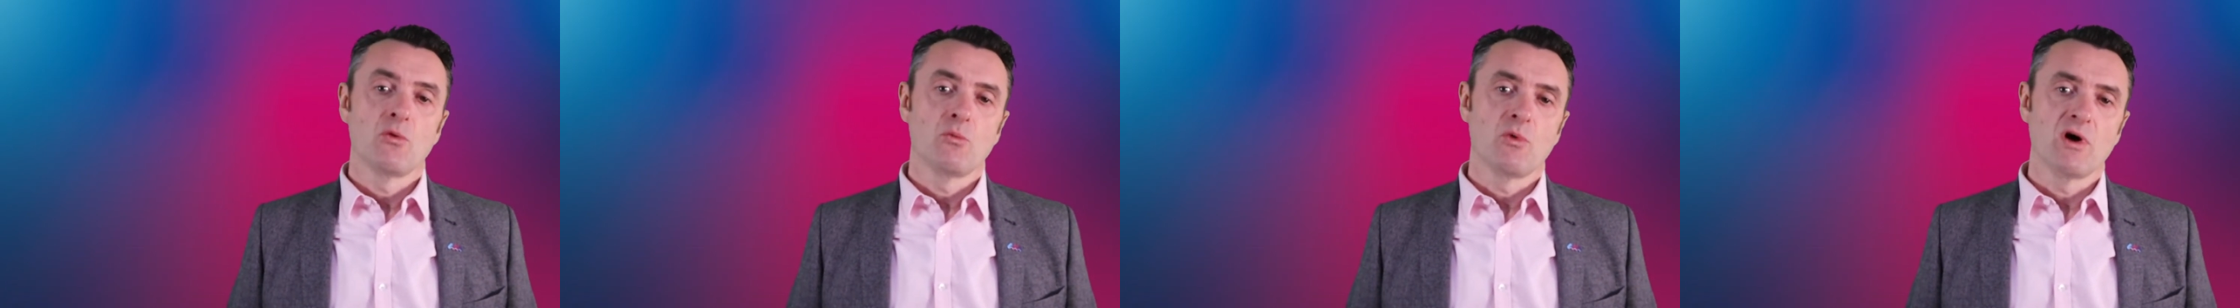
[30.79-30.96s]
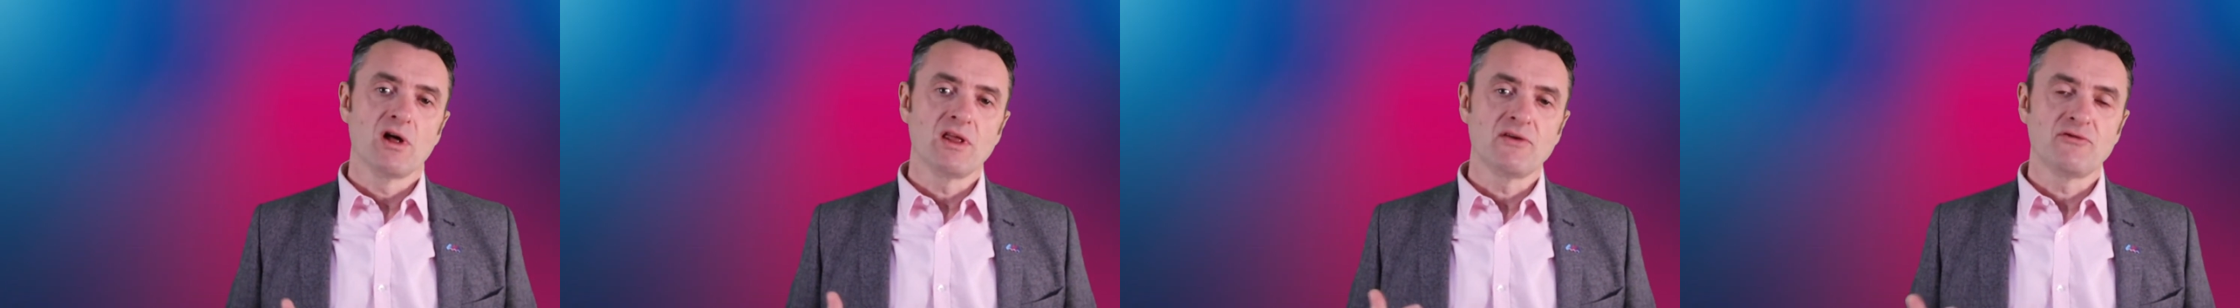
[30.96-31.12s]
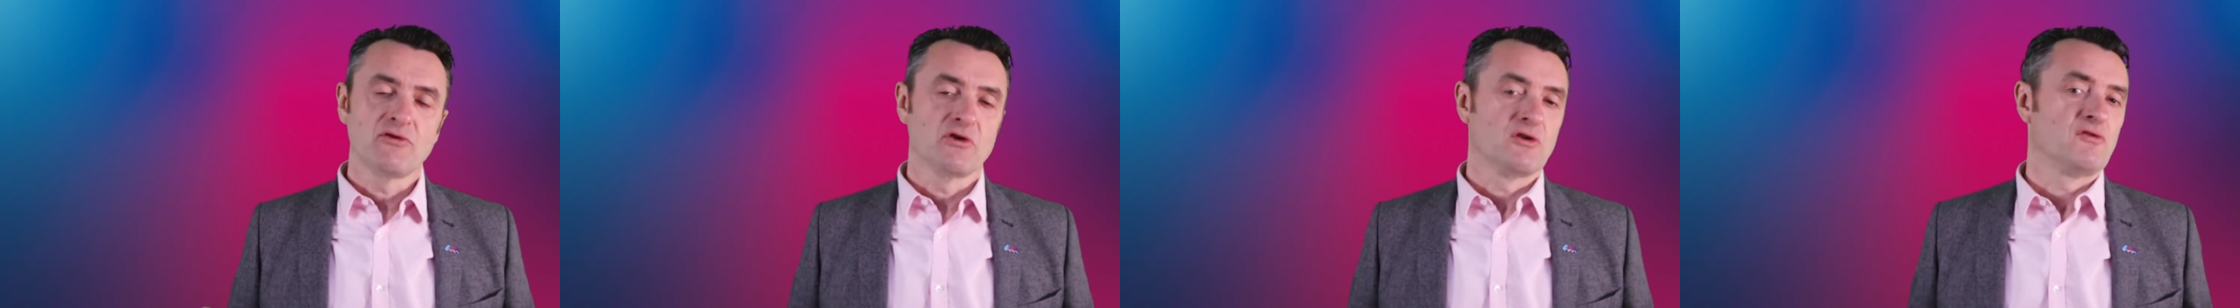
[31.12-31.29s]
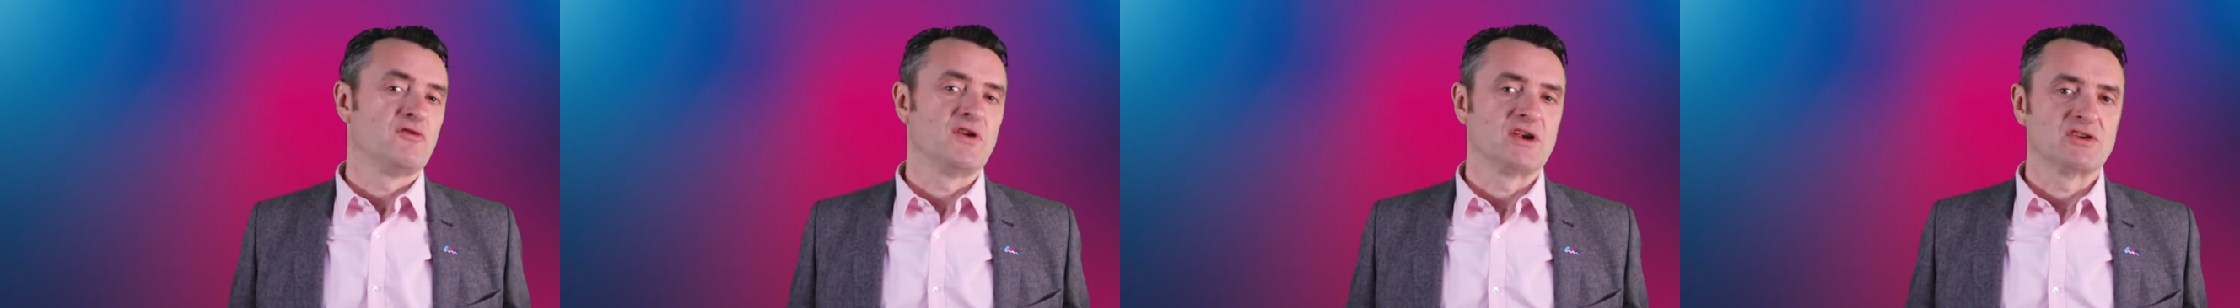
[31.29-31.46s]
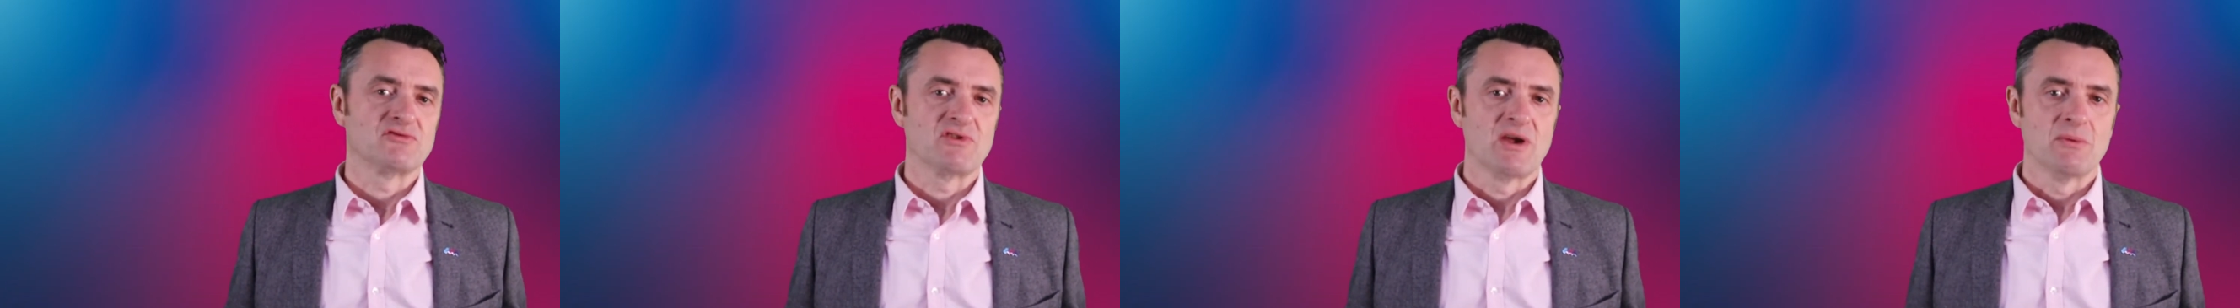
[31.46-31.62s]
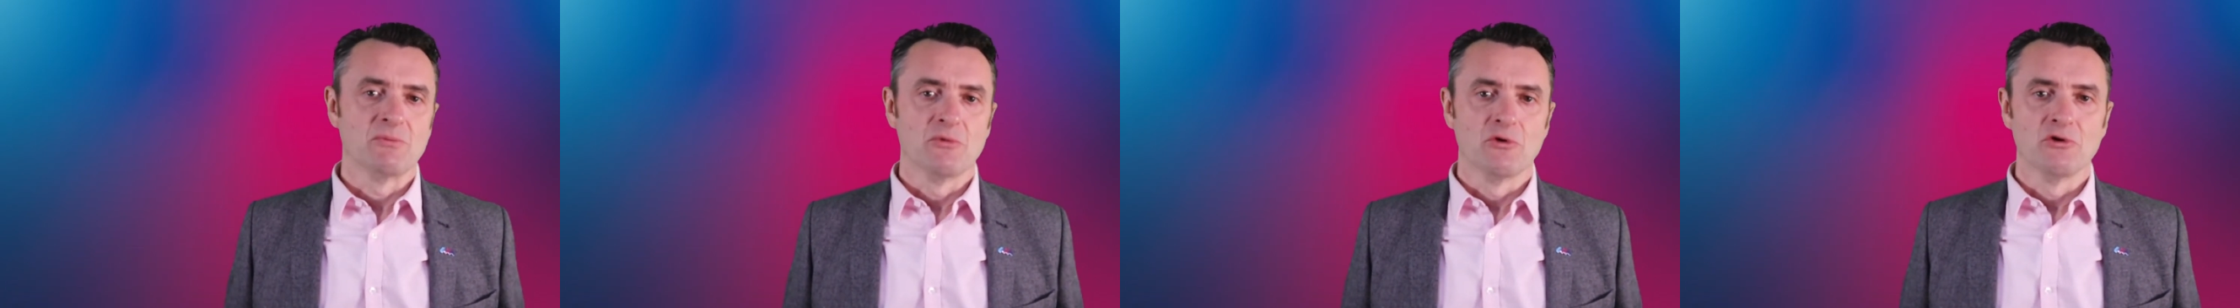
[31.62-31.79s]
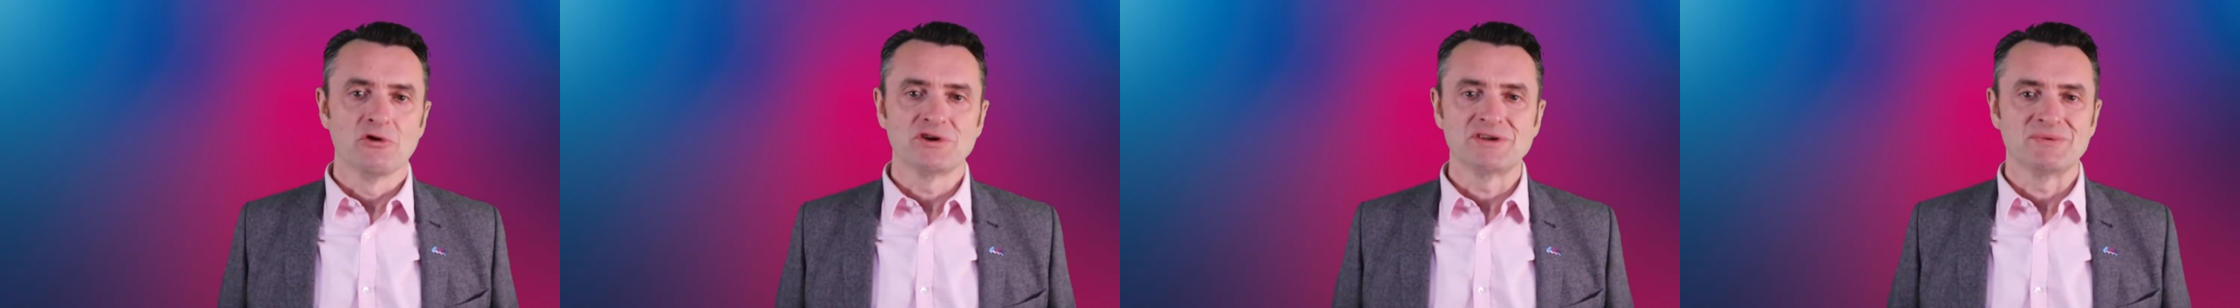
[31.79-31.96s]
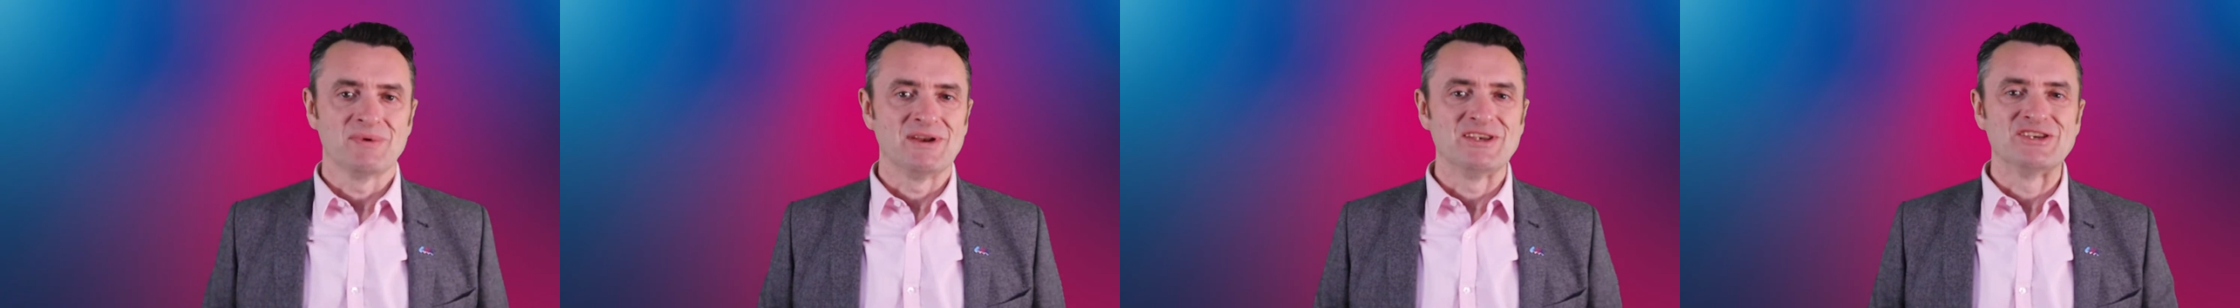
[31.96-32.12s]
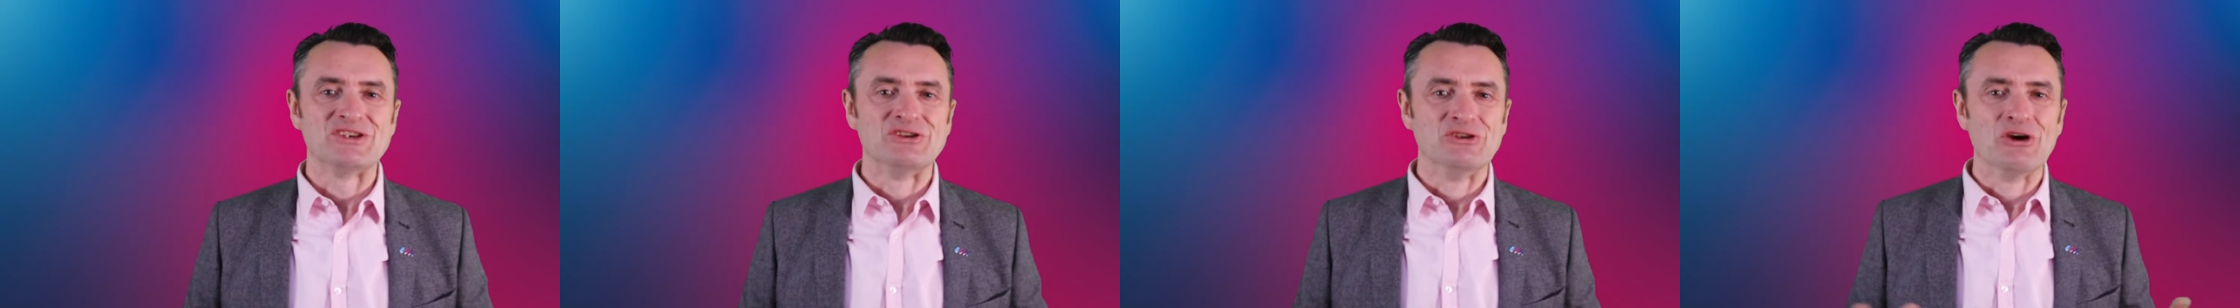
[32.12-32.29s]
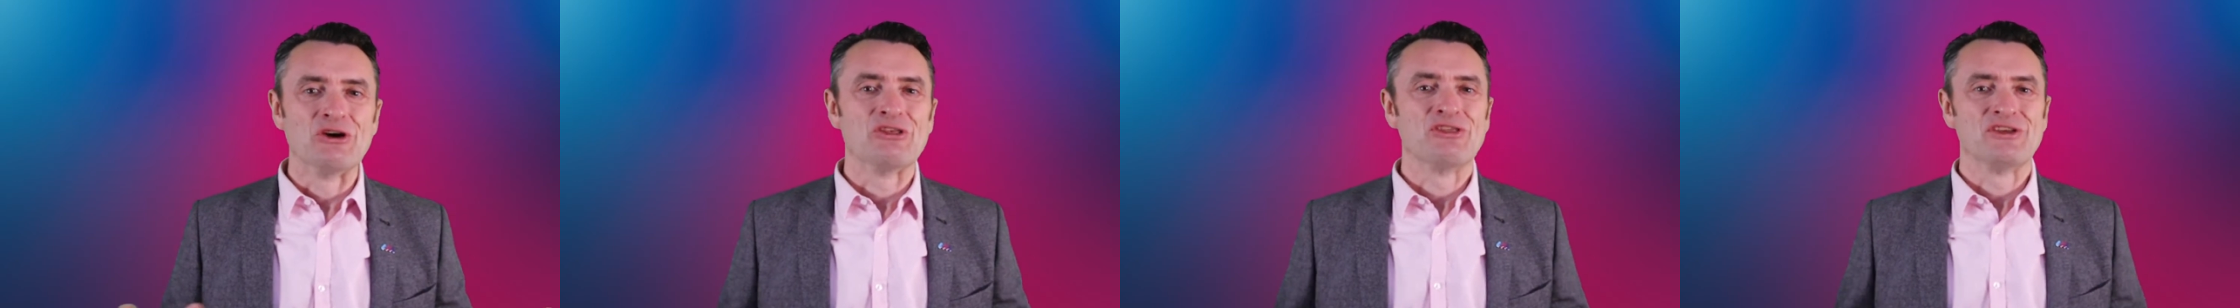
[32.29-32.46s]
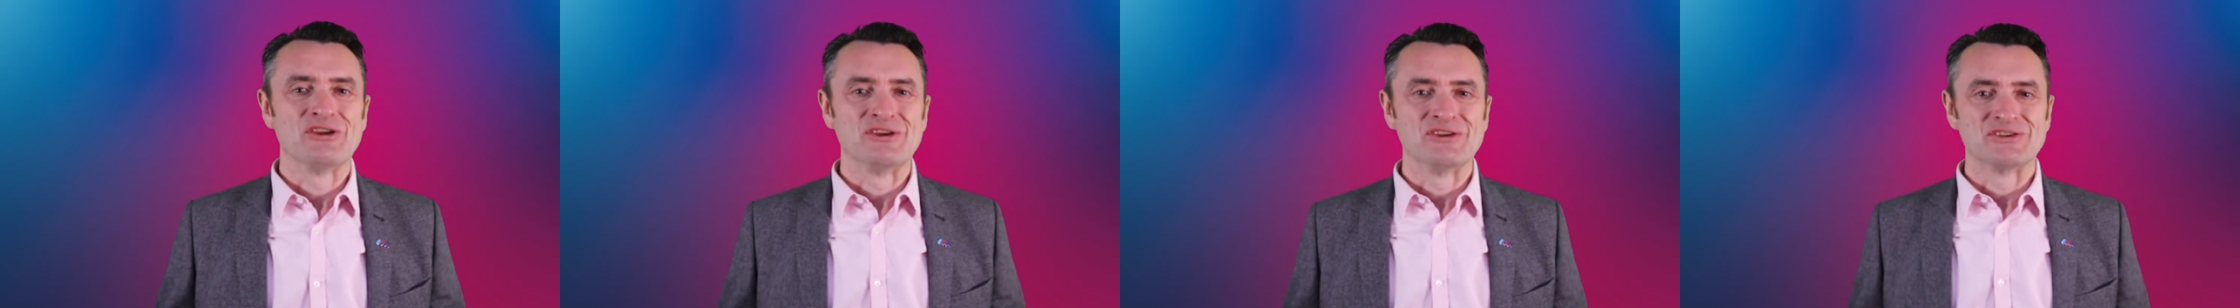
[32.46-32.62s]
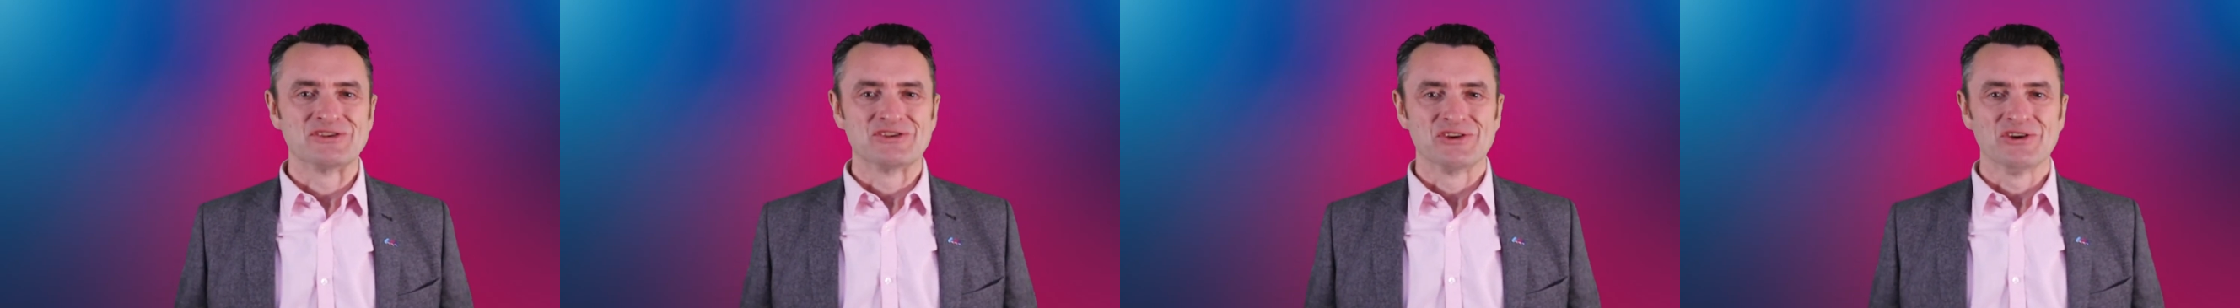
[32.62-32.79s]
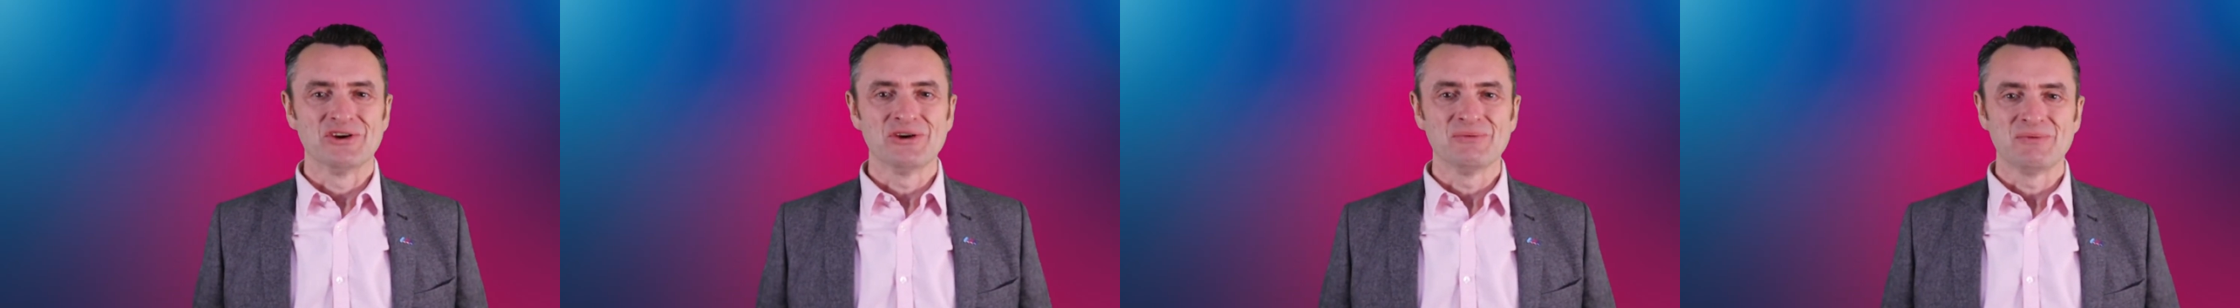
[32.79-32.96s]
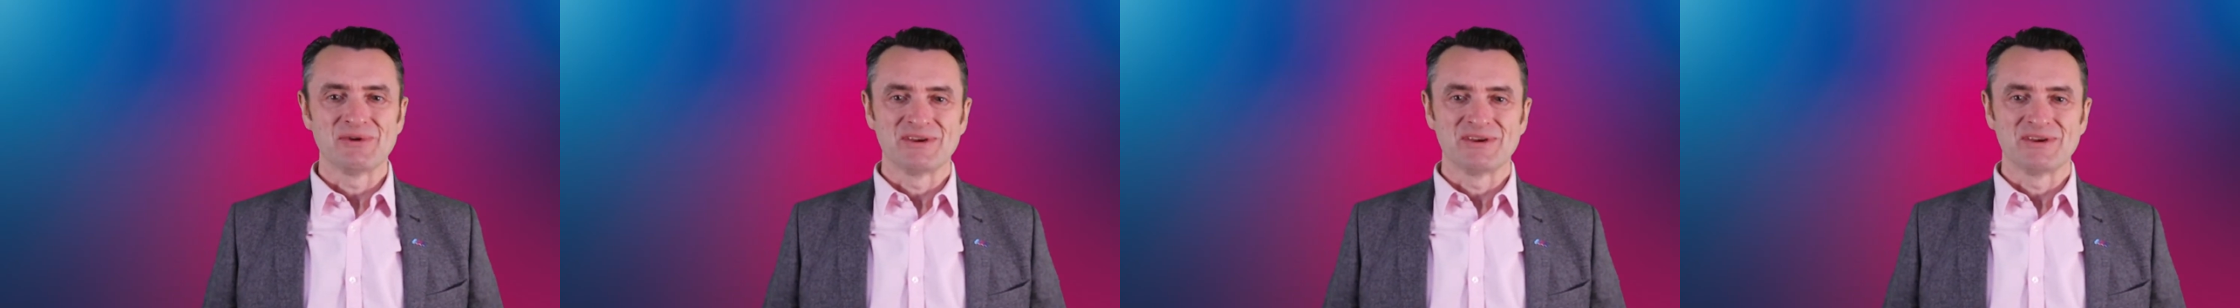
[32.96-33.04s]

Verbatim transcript: Well, if you're on a fixed rate mortgage, it means nothing at all,